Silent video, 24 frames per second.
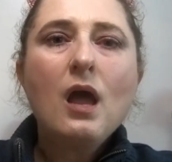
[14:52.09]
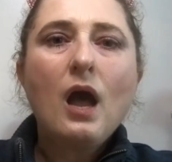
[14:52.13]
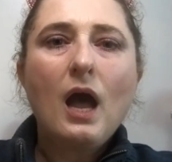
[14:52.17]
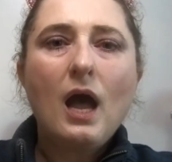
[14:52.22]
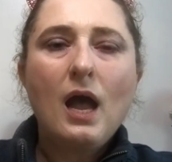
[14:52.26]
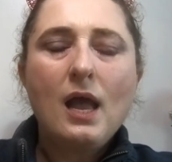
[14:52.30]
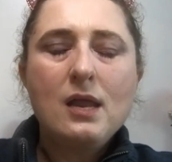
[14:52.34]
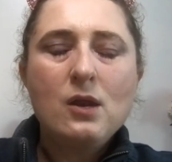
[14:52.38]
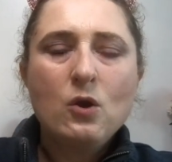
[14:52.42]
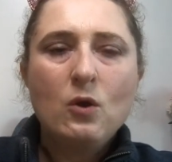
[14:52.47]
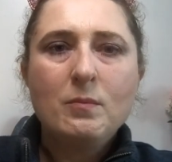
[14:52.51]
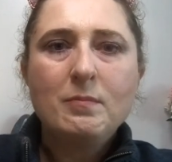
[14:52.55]

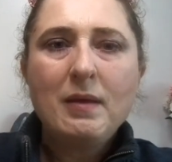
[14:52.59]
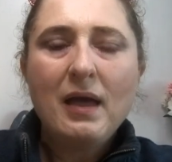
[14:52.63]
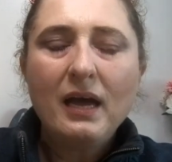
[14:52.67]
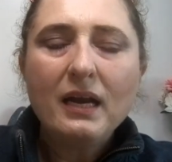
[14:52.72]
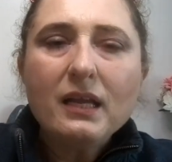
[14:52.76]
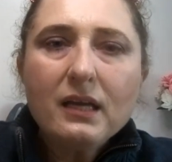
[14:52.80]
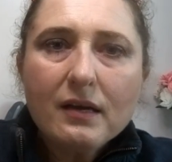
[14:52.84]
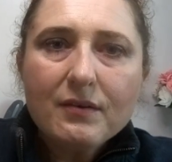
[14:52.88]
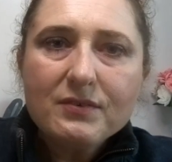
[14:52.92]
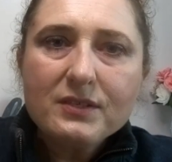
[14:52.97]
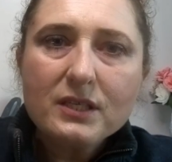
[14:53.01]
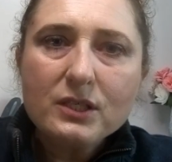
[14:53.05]
I know
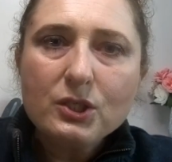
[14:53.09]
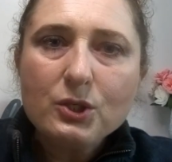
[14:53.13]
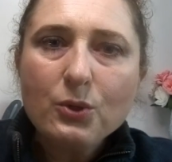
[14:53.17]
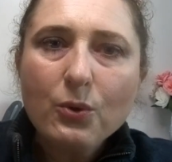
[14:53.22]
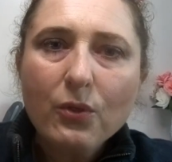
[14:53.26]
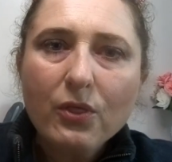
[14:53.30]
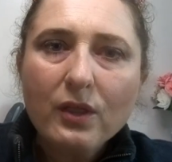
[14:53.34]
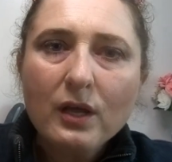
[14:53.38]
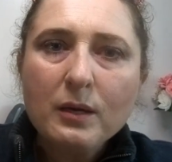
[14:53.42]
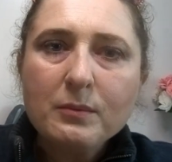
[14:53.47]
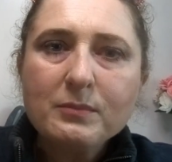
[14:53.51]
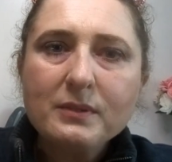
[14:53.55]
Maddie gives it
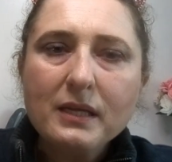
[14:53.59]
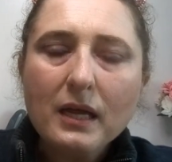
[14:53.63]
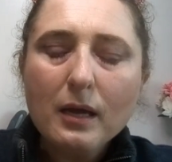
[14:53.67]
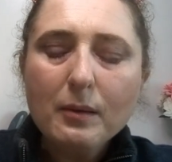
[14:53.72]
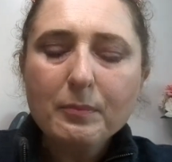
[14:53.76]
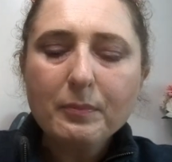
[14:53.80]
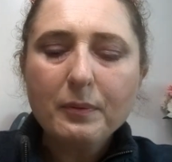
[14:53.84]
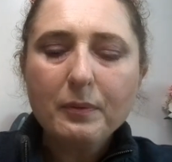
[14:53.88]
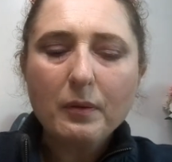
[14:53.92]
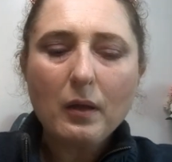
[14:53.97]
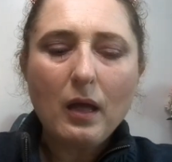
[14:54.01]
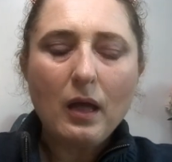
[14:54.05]
2 thumbs
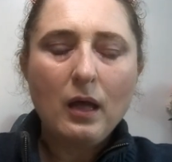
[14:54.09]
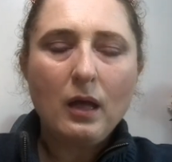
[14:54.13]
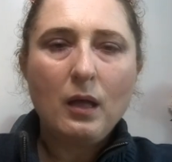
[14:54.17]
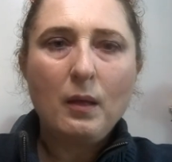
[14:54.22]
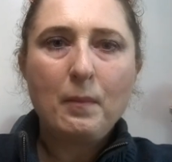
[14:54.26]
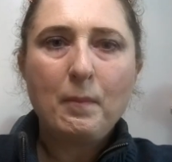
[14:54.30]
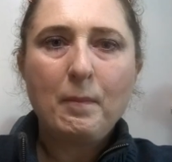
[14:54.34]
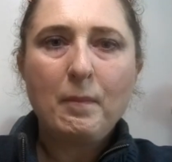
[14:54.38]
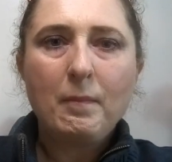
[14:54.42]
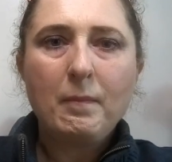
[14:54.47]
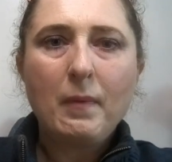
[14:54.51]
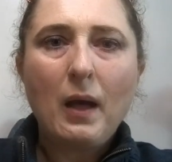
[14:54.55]
up.
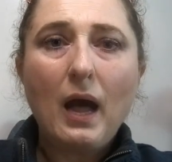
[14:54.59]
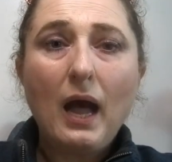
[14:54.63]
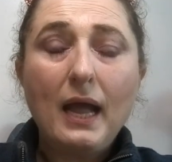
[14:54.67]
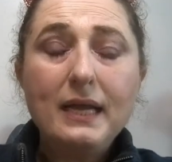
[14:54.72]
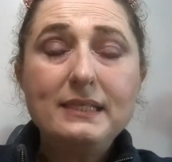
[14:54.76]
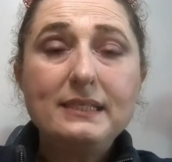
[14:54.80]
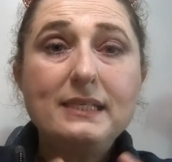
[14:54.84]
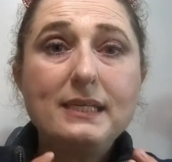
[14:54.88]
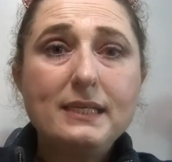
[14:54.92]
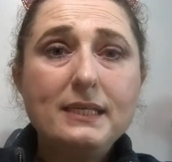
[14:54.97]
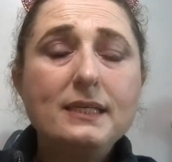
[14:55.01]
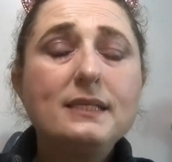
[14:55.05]
I
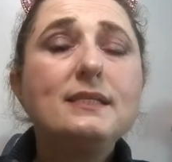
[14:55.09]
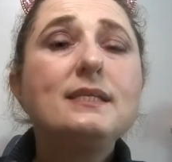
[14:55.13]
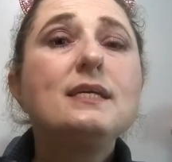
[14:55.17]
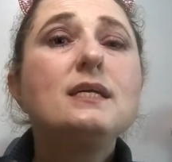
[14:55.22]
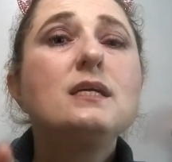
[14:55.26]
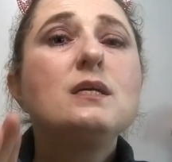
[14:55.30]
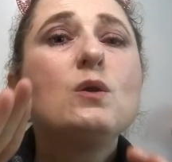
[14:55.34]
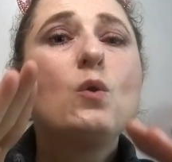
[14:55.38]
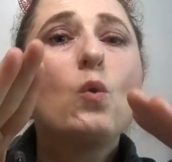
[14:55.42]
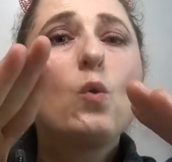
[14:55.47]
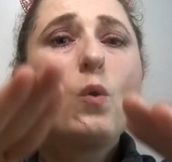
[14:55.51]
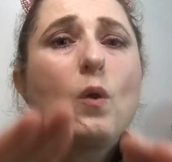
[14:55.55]
did
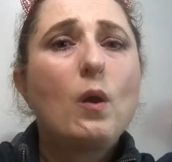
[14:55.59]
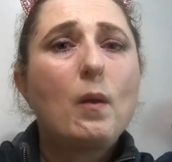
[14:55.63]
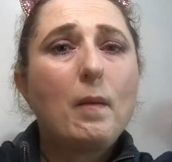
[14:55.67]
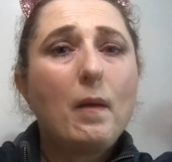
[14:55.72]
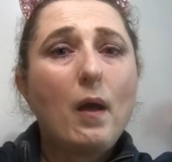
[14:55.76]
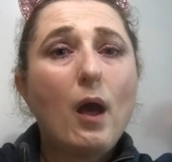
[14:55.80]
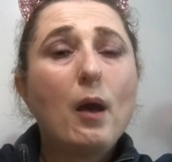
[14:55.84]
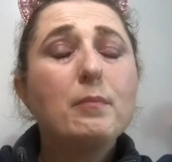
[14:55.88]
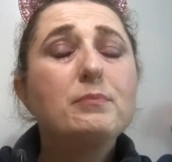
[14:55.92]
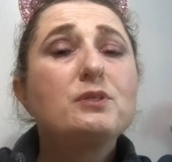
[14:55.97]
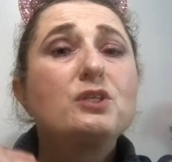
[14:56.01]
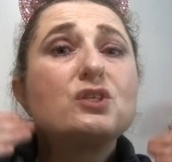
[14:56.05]

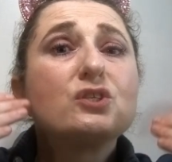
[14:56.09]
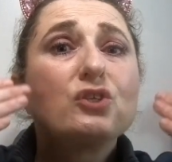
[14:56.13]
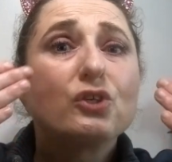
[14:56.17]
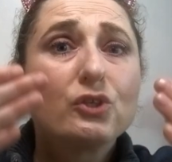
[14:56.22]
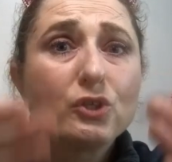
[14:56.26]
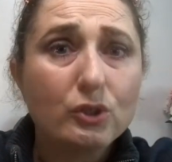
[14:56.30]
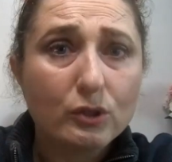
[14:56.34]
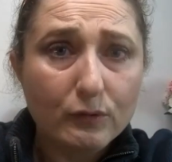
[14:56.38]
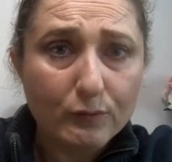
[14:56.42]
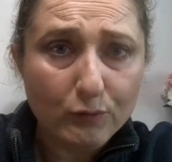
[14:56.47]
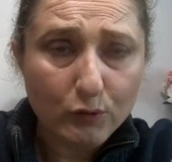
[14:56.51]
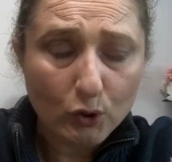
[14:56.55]

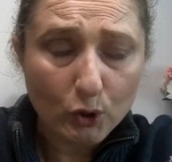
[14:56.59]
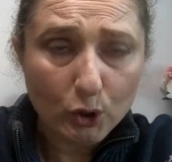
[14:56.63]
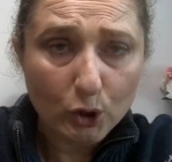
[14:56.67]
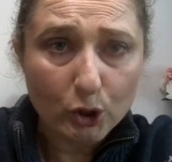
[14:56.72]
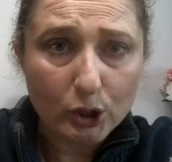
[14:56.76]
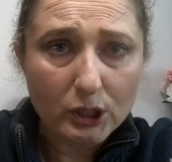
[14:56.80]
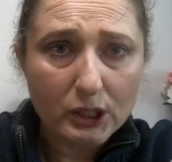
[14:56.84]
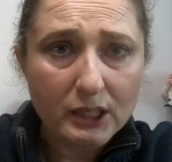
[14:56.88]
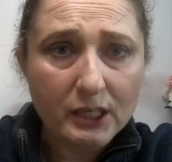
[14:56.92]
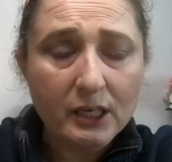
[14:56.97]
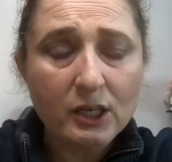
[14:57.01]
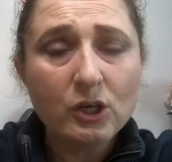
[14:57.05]
observe
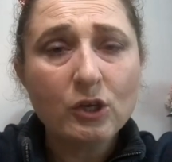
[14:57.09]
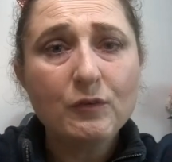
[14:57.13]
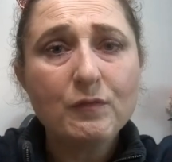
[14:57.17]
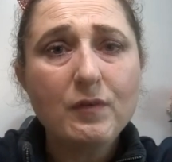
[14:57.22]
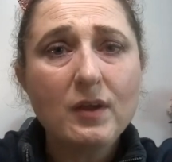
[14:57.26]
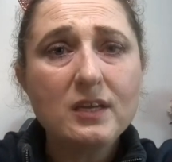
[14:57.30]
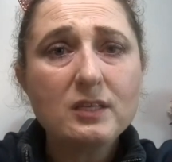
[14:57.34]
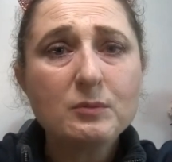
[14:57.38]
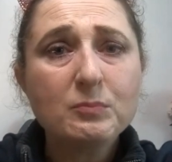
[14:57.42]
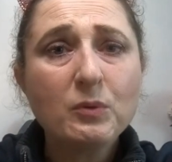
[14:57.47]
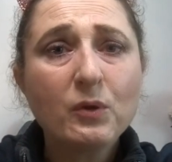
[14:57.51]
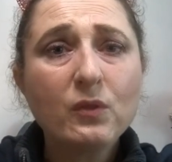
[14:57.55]
her cleaning her
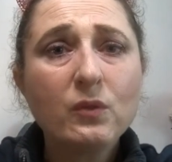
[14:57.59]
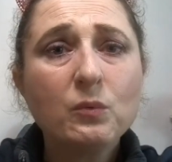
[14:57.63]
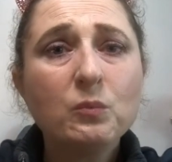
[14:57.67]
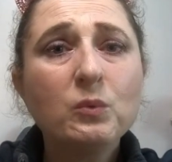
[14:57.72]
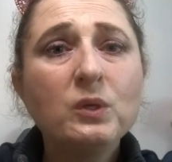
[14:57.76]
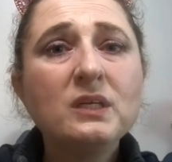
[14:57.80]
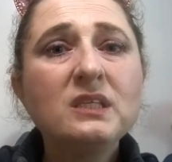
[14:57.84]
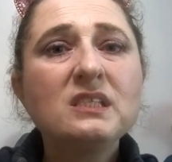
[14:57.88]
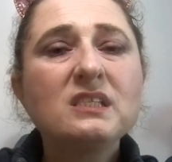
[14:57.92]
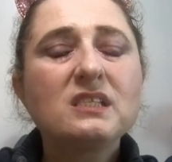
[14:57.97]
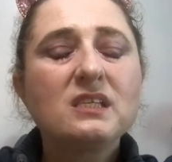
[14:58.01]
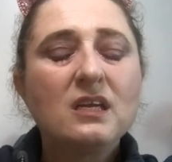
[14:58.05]
face more than
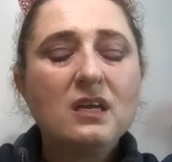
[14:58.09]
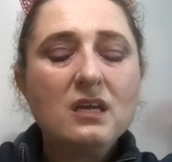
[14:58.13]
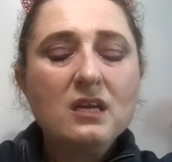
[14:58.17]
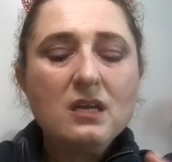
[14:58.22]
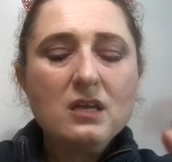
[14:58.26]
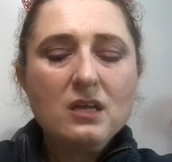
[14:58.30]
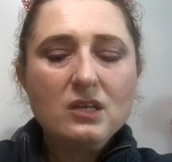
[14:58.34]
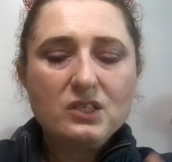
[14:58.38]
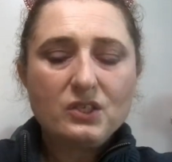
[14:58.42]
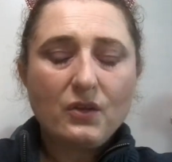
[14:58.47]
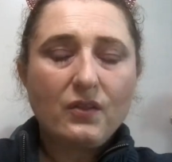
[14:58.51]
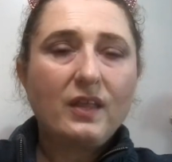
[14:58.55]
once,
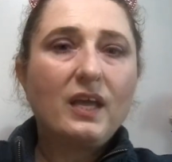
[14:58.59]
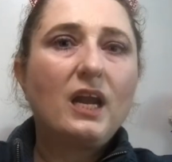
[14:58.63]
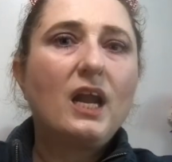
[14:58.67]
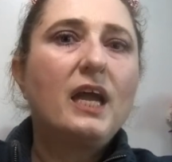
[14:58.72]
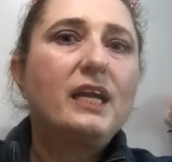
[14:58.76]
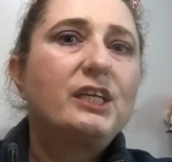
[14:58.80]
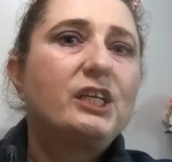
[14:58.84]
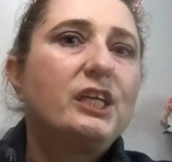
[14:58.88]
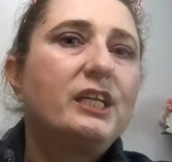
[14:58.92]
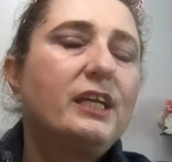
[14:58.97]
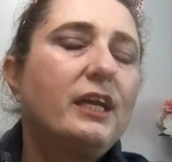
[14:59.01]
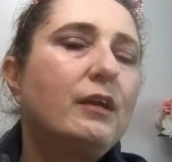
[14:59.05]
so that
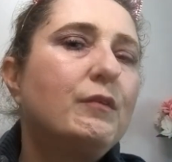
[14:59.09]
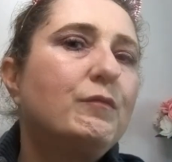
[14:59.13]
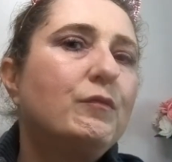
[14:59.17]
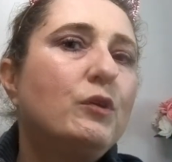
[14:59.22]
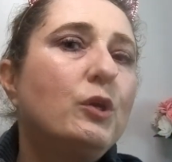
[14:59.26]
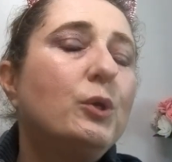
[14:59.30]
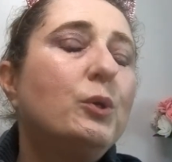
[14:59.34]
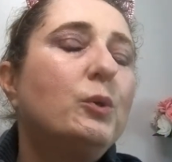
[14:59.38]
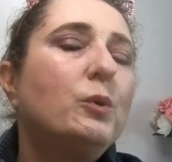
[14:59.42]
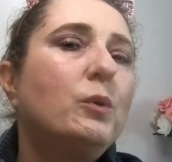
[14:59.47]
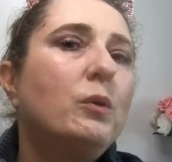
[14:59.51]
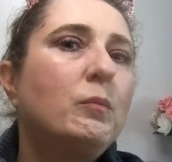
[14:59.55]
I could give
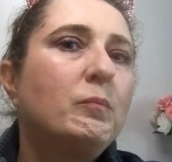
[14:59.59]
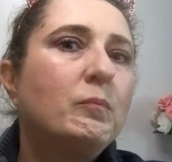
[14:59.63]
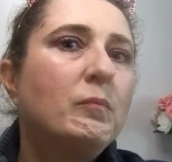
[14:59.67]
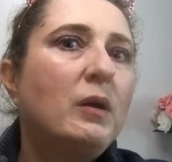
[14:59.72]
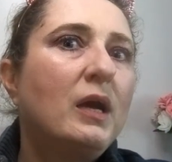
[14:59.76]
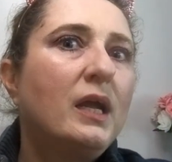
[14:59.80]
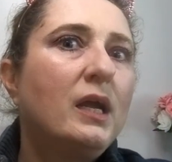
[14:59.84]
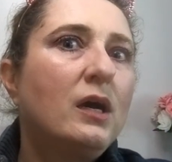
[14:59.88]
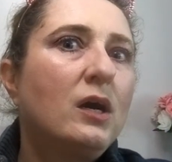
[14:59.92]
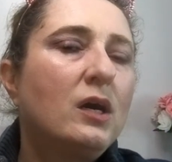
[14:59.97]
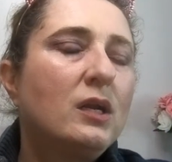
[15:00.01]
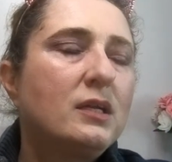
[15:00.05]
you
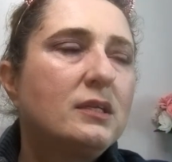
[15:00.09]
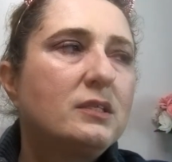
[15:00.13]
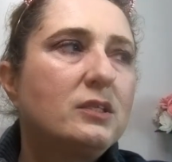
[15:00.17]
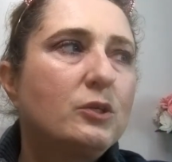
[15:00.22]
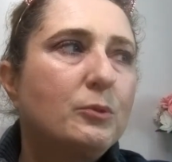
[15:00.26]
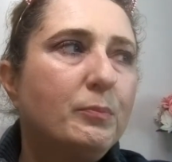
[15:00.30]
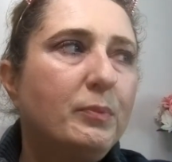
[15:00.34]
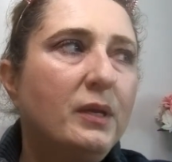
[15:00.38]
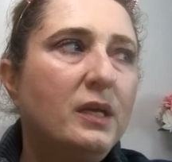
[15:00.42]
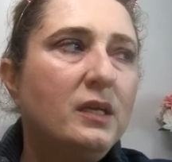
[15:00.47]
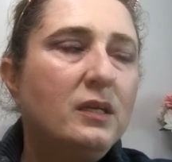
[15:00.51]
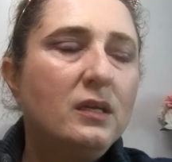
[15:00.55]
my honest
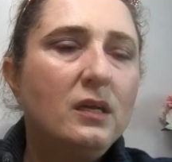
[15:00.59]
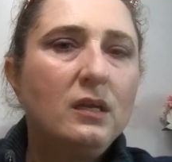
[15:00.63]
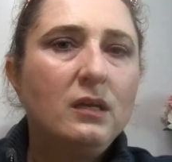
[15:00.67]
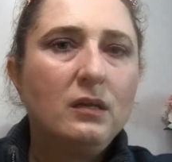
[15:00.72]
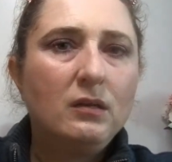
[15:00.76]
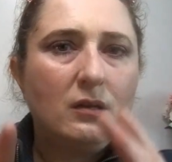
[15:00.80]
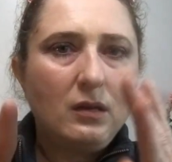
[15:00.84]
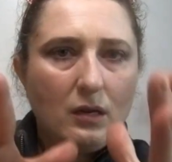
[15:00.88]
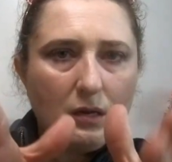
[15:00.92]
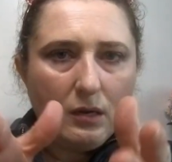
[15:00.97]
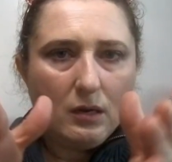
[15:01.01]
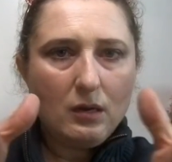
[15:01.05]

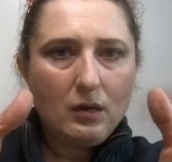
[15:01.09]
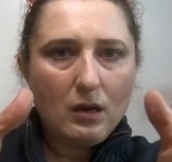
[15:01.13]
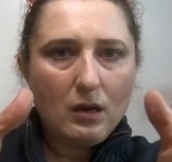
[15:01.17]
opinion,